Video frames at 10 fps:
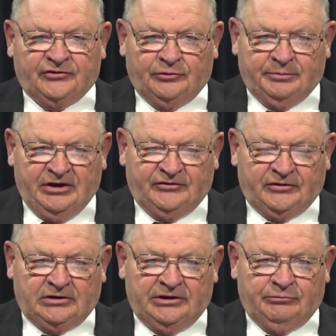So
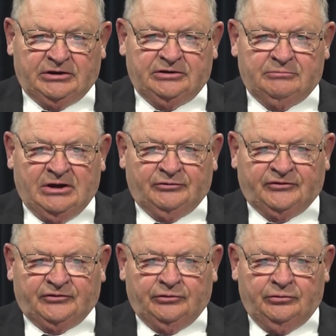basically, what it
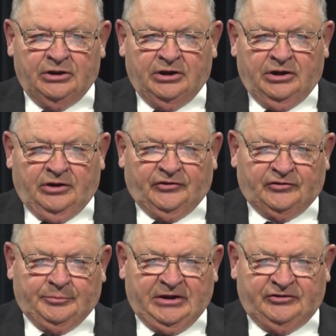amounts to is
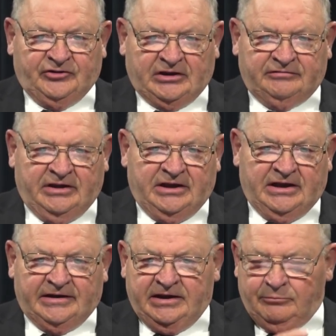the paycheck they
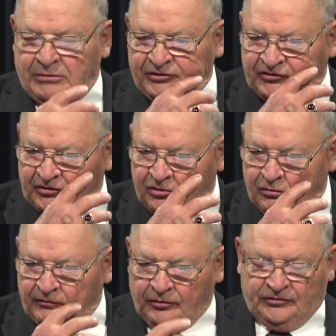got eight months
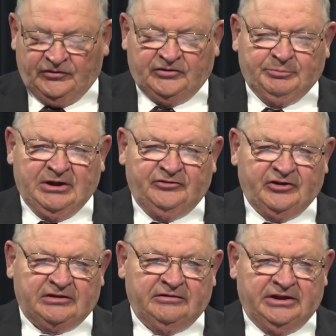ago versus the
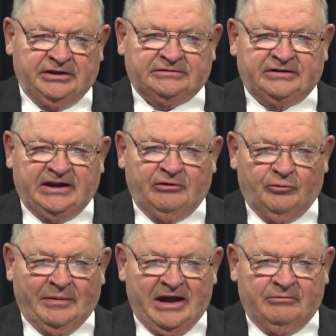paycheck they get today
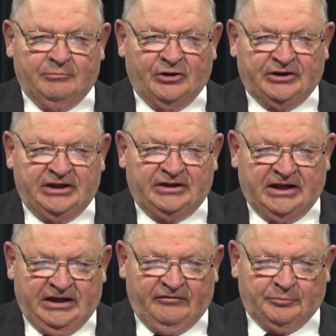will buy them about
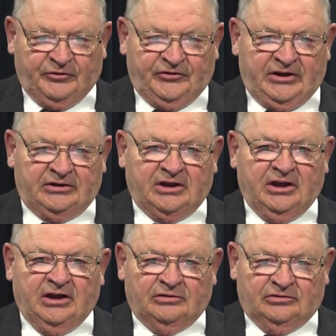8.5%
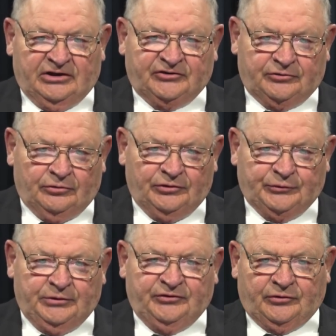less
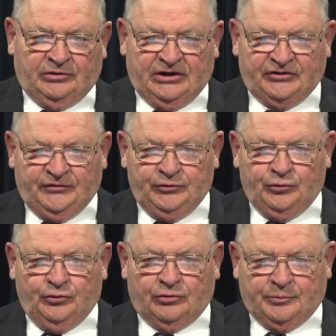groceries or less
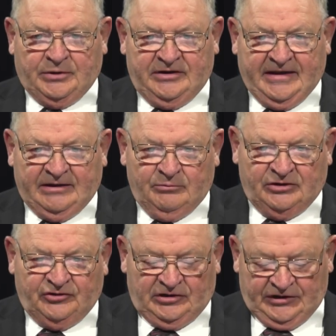fuel or pay that
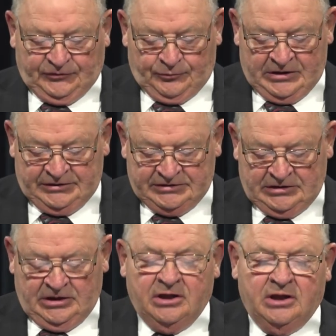much less rent
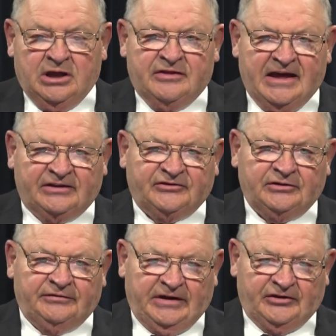and that
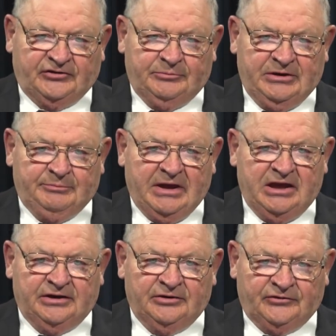stuff has to be
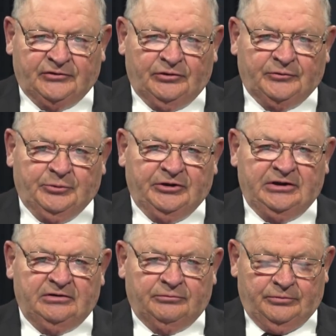paid and so it's
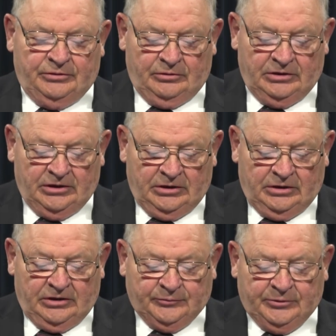putting the real
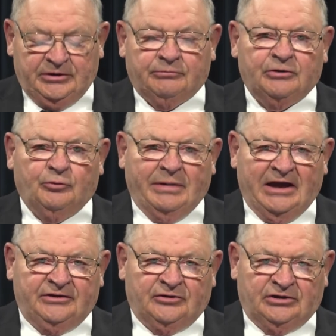it's putting real
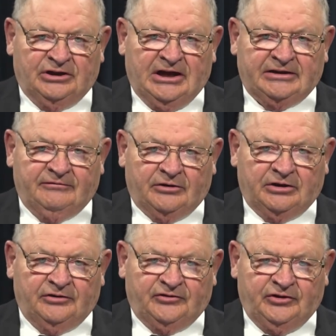bind on a lot of our
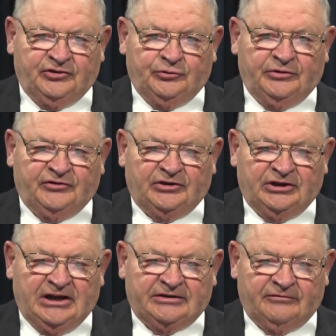constituents and a
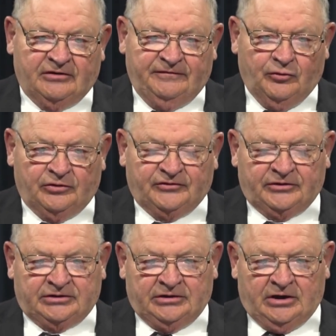lot of our folks
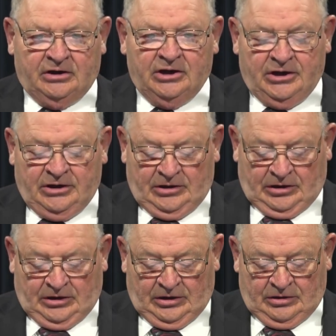that are
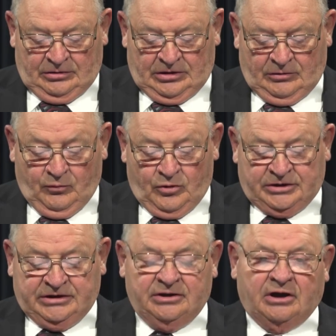are uh,
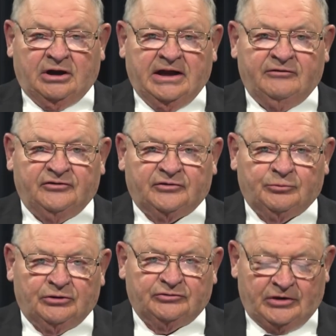working are having some
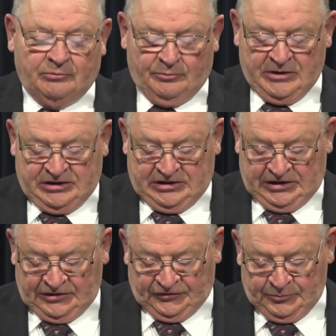real trouble
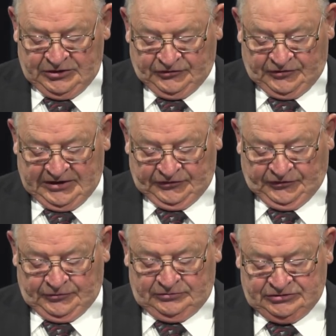making ends meet so that's
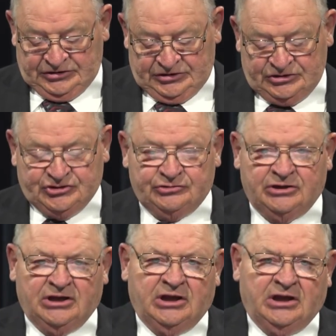certainly an issue
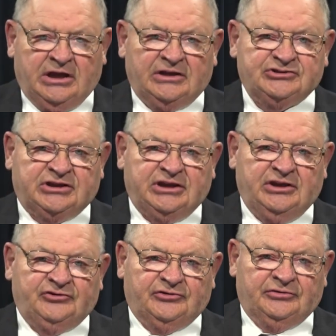
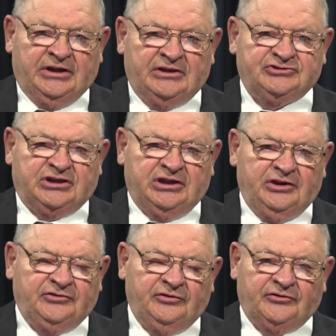education
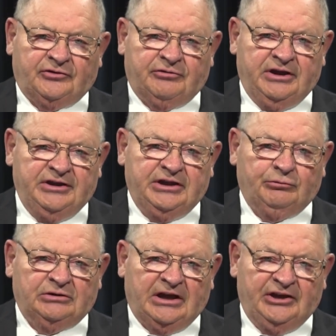education is a great
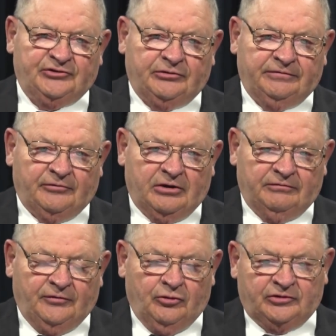equalizer for our
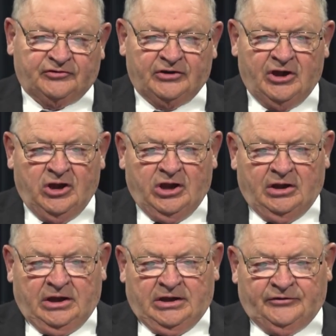folks
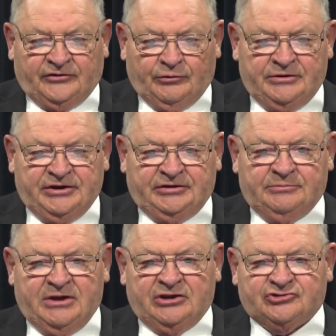and so we need
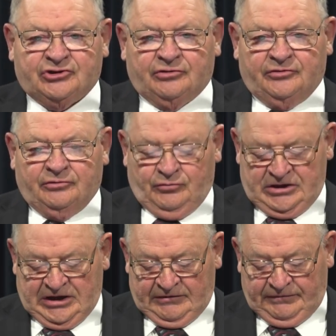to make sure that
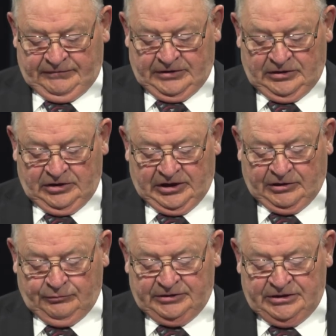we have
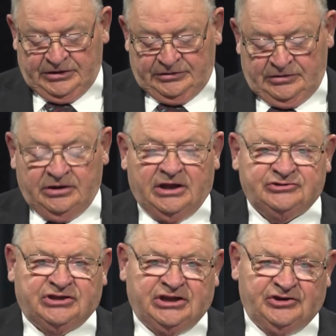equity in
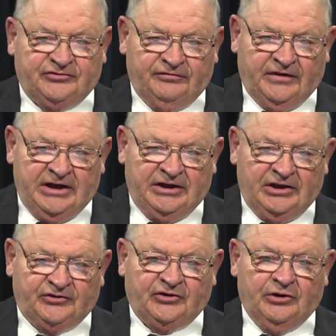education
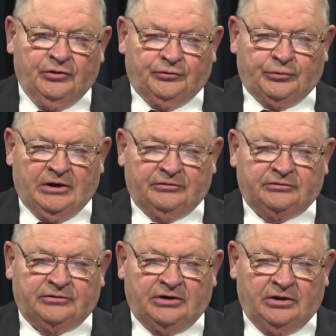finance
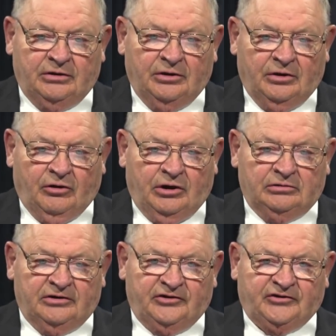throughout uh,
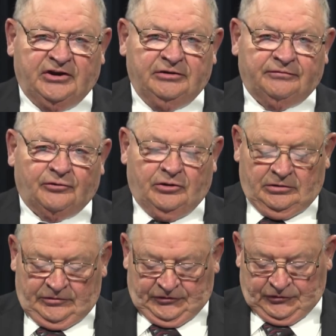all of the state for
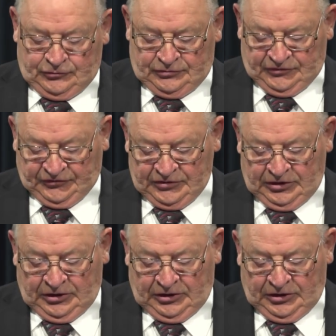all of the students